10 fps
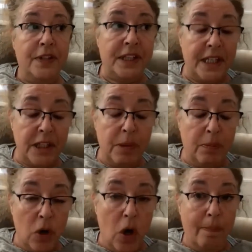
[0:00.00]
They tend to be
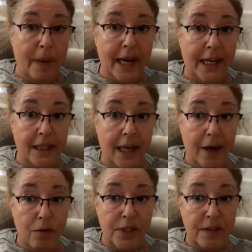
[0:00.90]
brought back
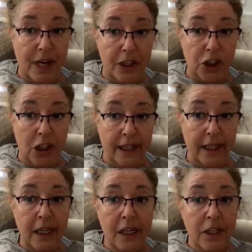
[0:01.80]
in-house eventually.
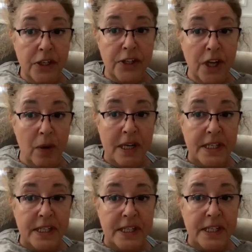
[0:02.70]
So
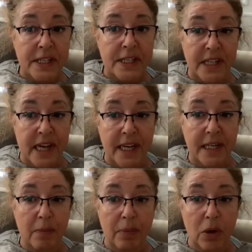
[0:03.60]
it's an
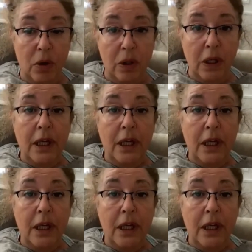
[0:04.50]
unsustainable